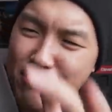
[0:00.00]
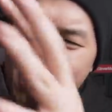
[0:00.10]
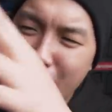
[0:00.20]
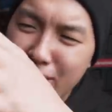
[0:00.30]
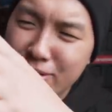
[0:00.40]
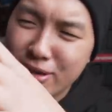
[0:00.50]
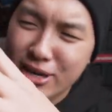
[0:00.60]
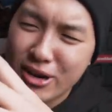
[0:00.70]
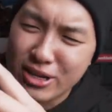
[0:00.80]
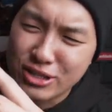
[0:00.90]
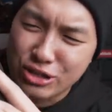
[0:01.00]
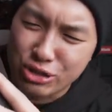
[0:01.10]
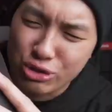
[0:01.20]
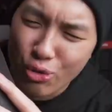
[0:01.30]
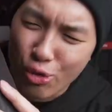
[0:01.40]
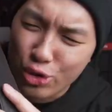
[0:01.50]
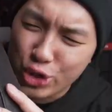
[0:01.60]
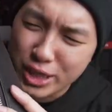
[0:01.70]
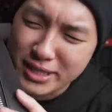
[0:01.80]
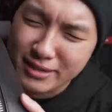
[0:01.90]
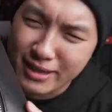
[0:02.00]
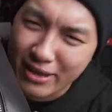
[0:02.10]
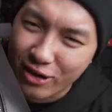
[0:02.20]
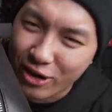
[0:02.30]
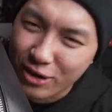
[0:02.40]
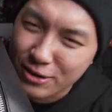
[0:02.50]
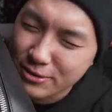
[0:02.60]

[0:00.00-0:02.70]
come on, look at all this gorgeous leather.